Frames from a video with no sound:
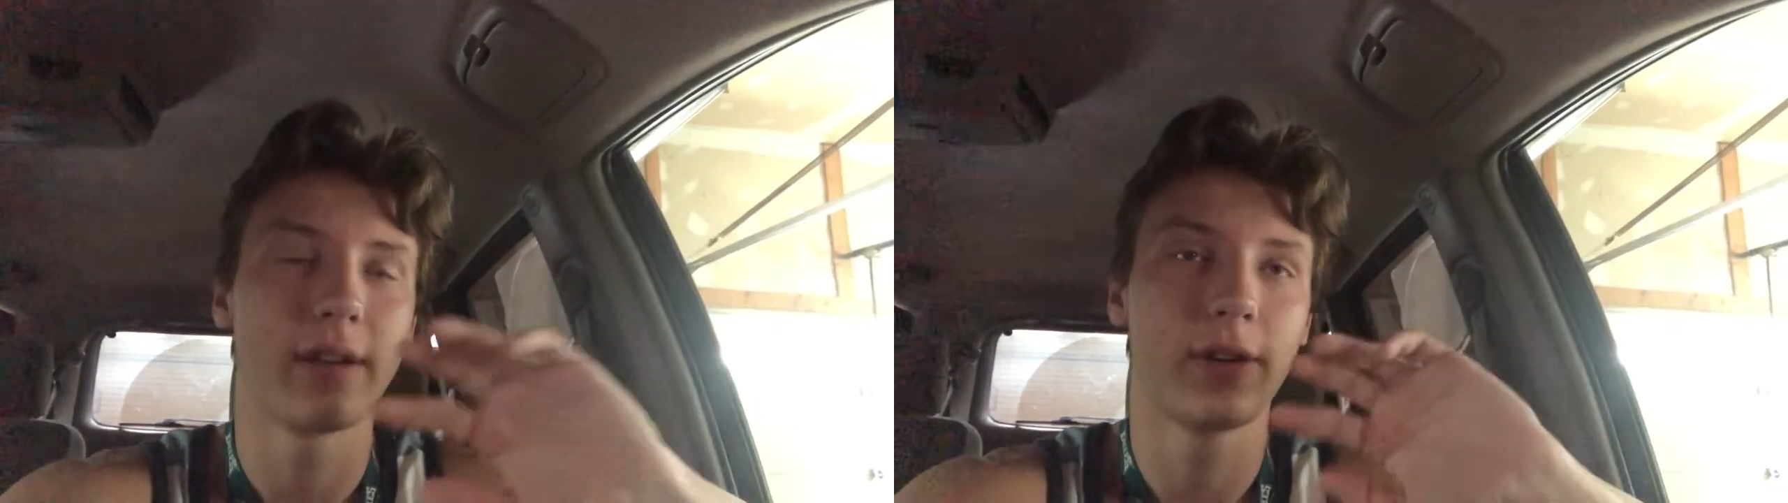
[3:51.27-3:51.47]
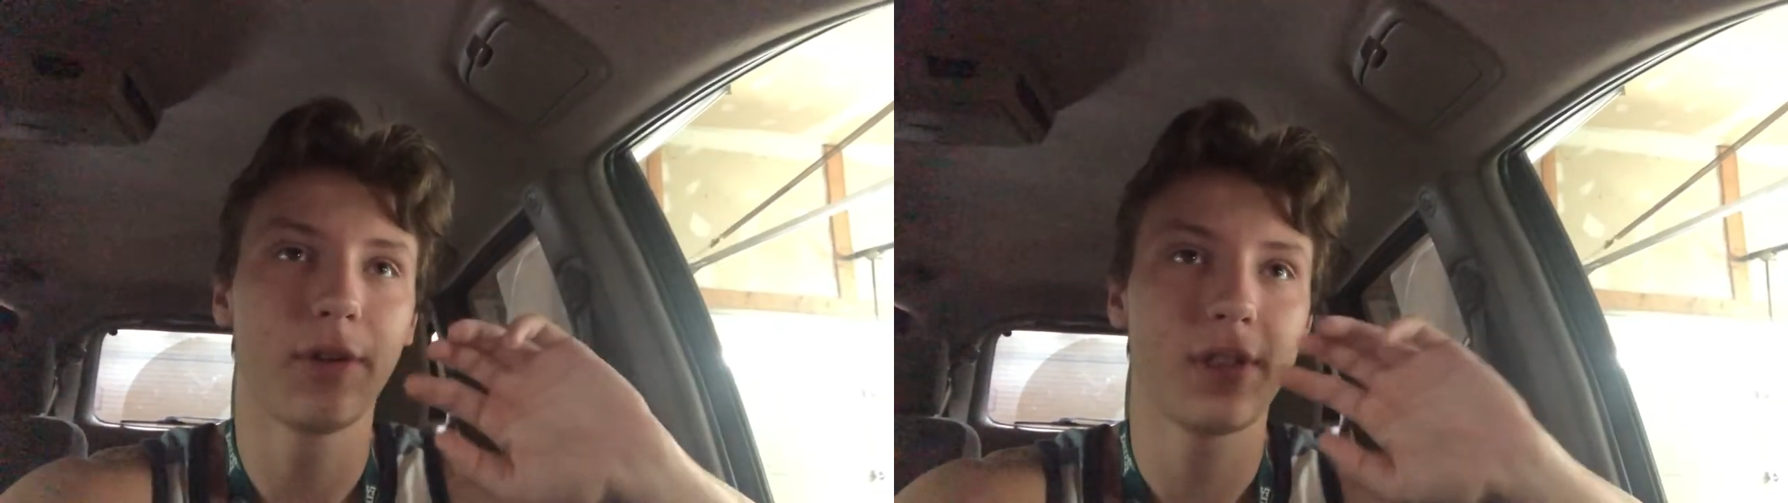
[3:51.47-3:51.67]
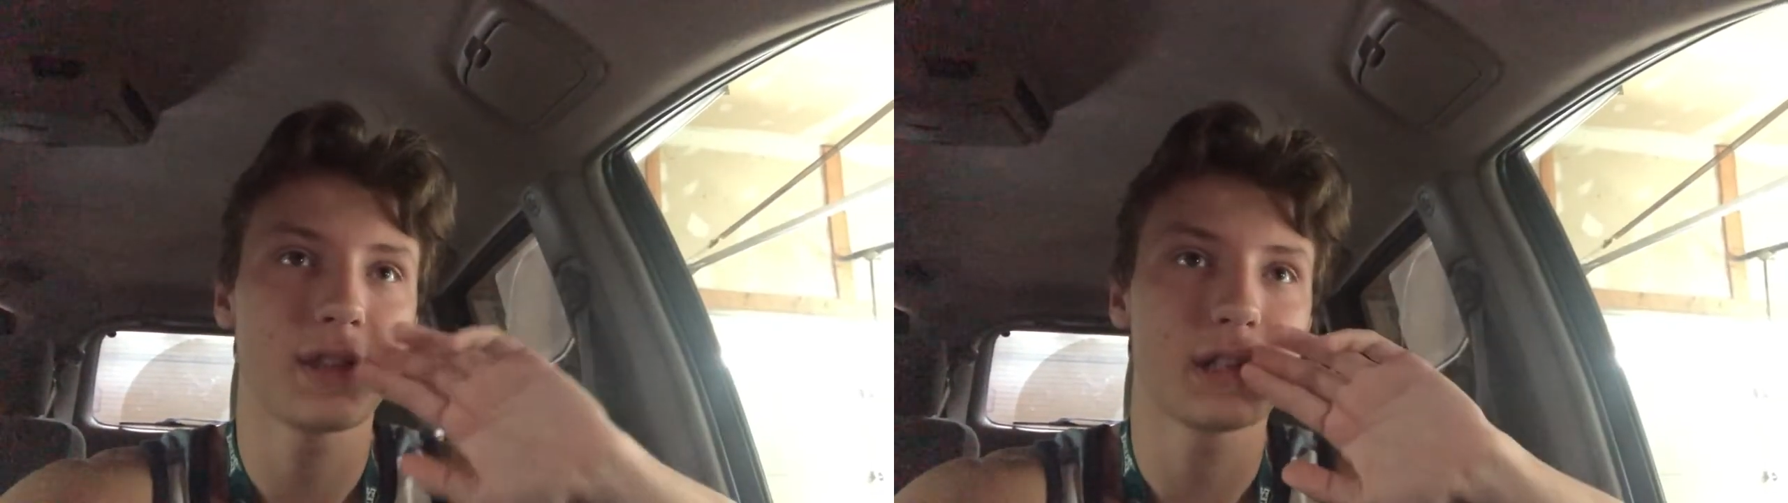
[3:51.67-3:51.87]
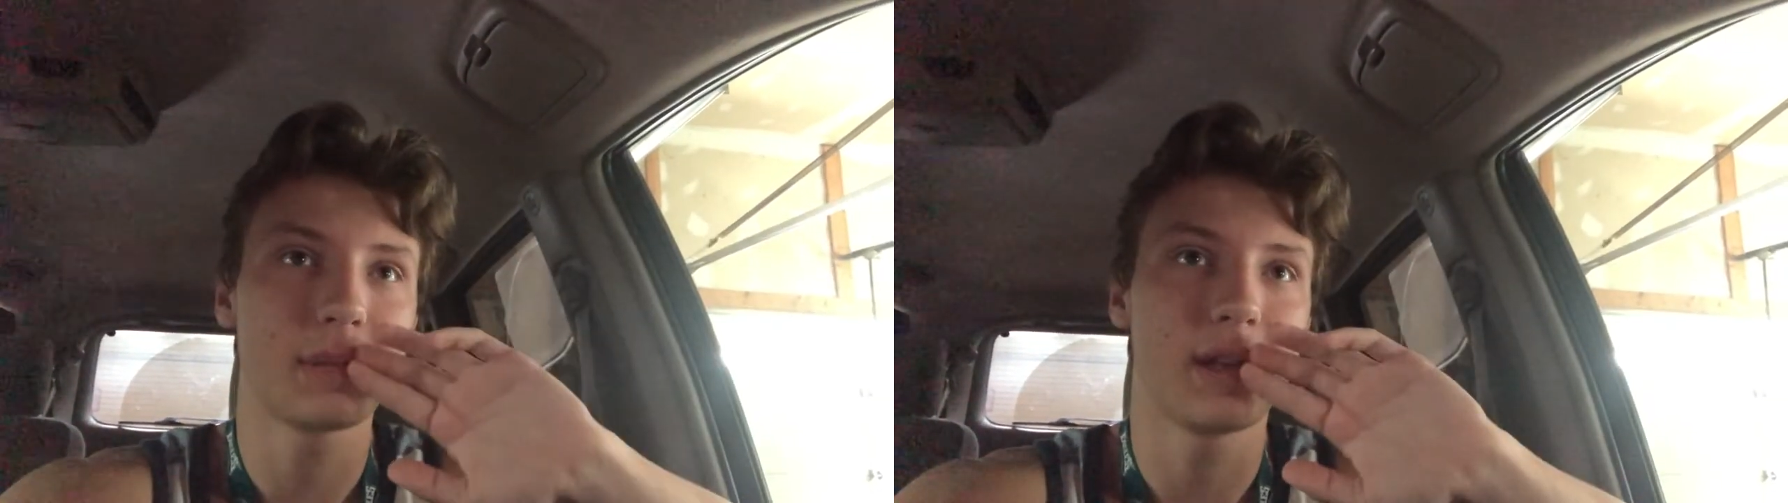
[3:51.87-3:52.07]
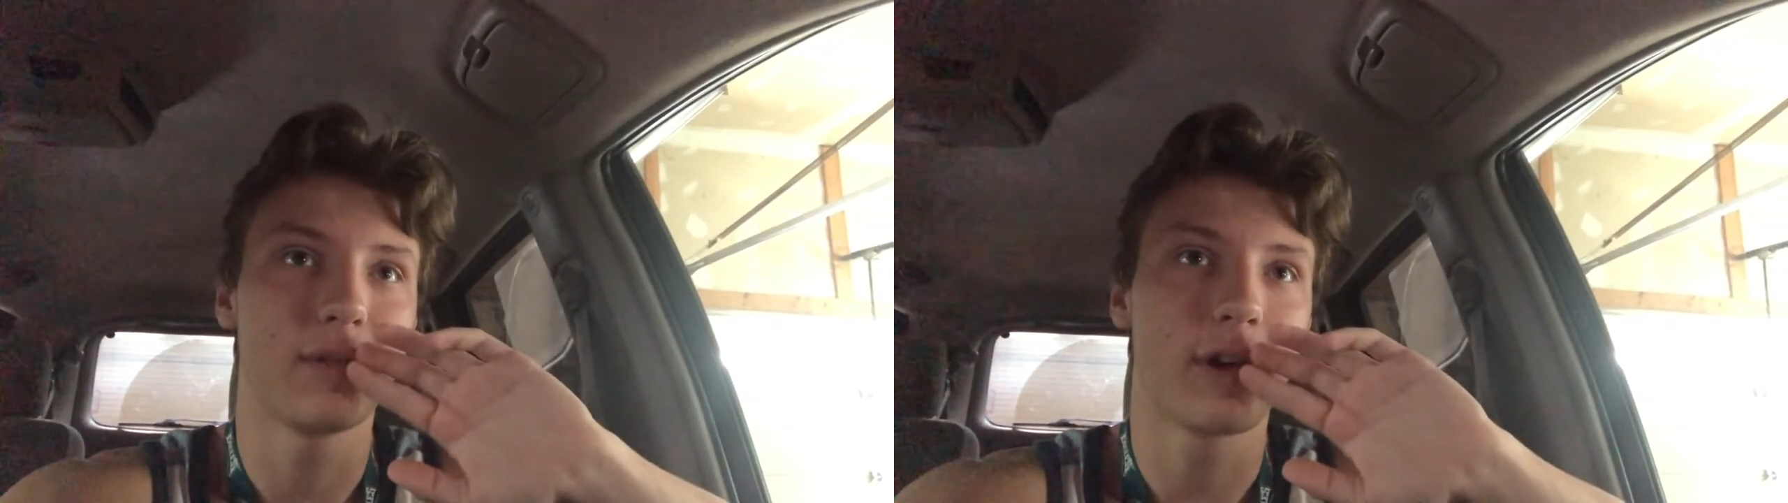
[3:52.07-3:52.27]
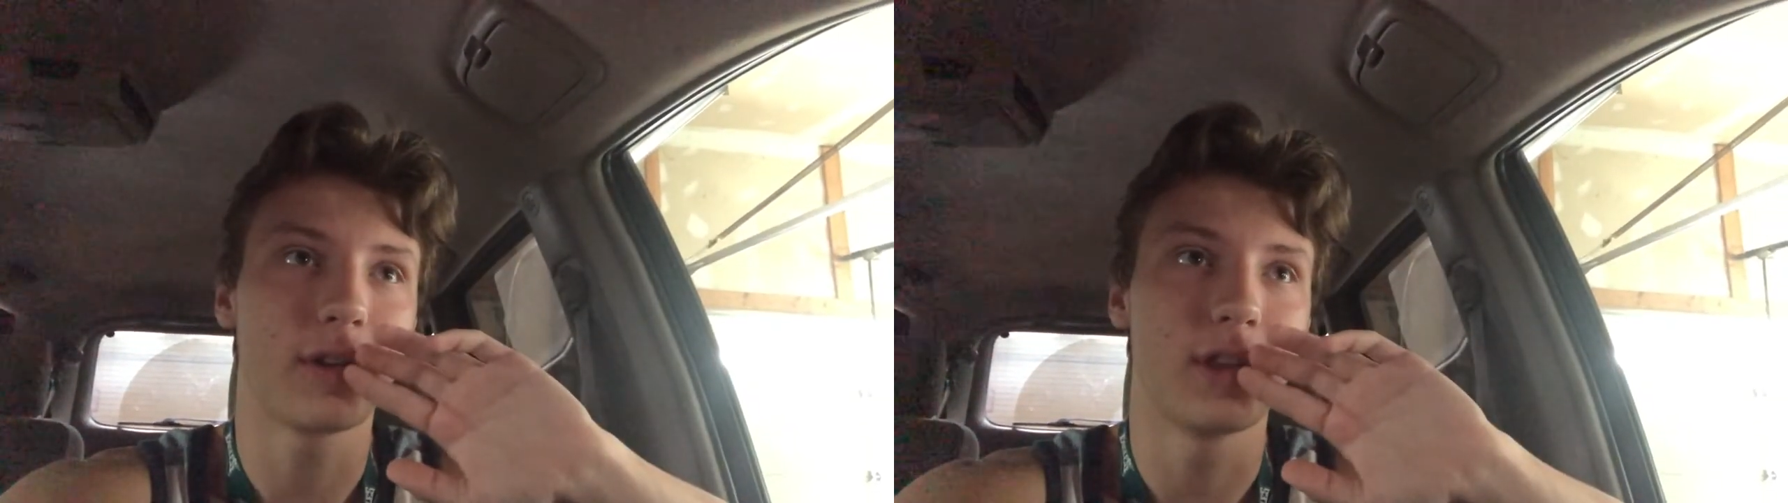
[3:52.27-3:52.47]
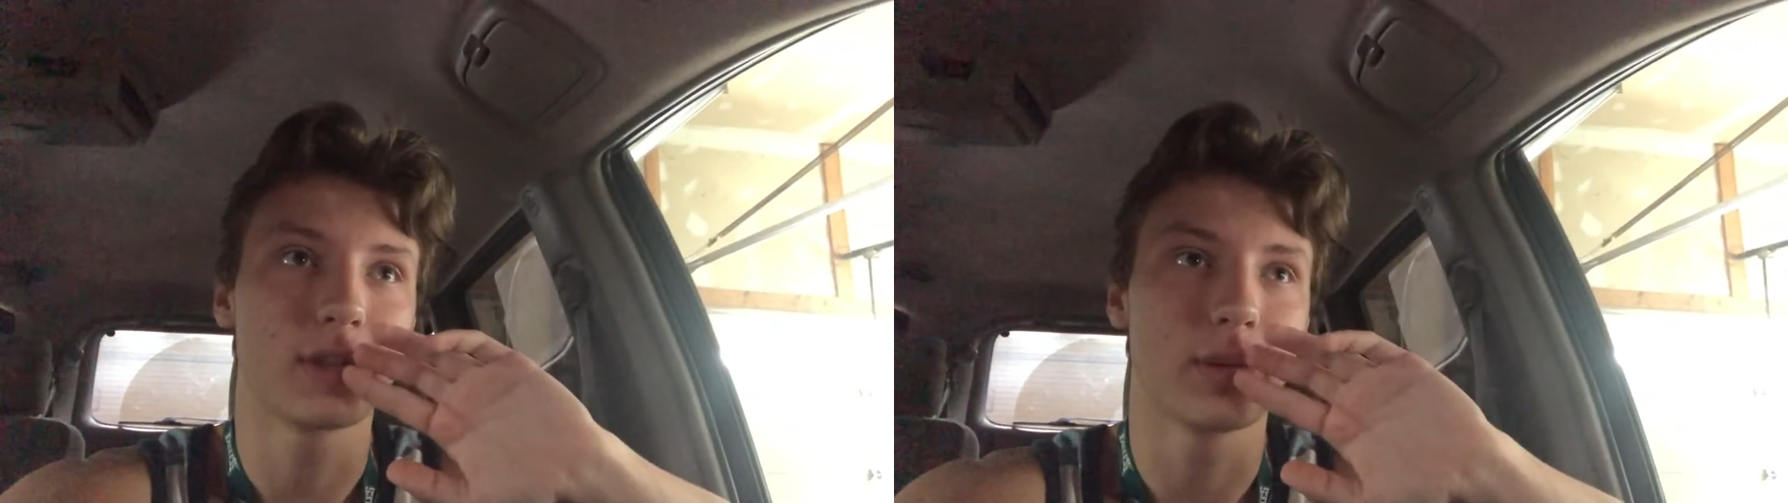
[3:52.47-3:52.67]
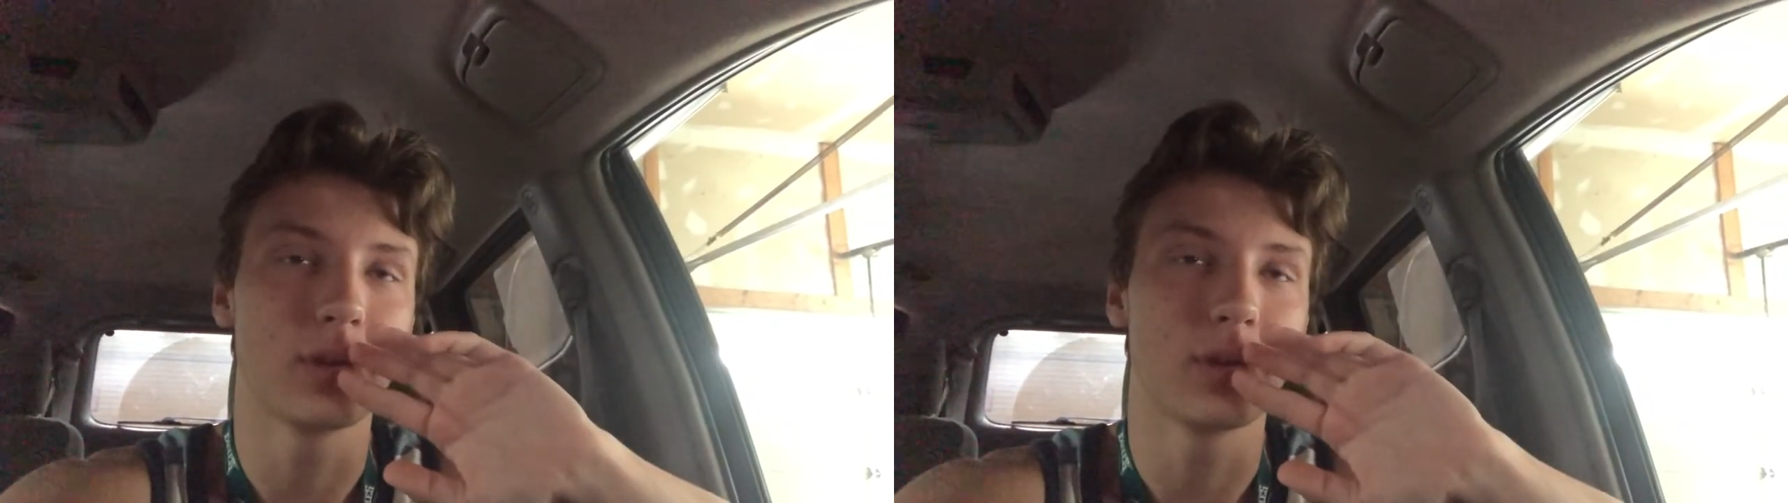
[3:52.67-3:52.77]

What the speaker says: Don't think that's gonna be involved in this